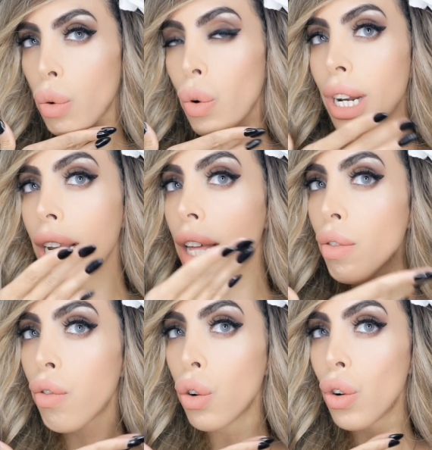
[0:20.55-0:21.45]
Wanna
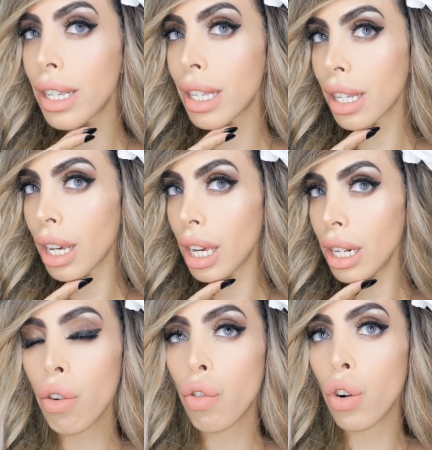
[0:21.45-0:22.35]
get flawless
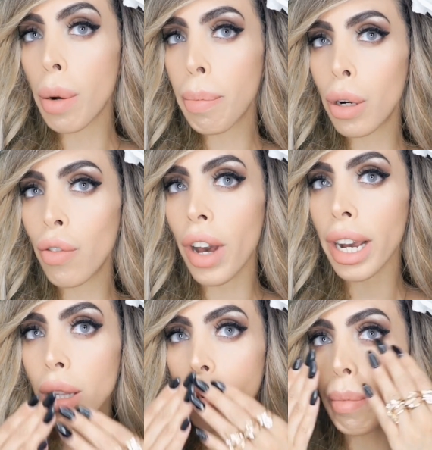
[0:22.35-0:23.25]
skin for a
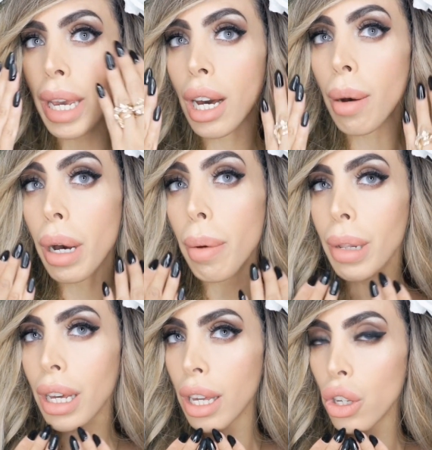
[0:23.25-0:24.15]
perfect makeup
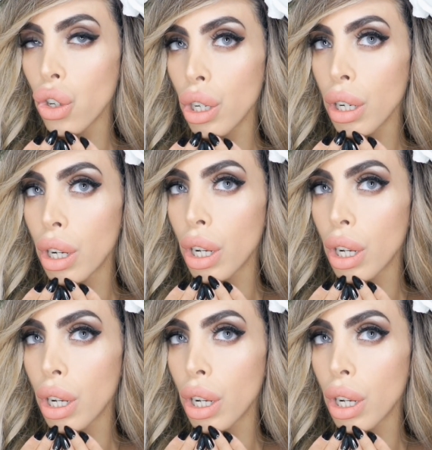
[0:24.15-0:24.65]
application?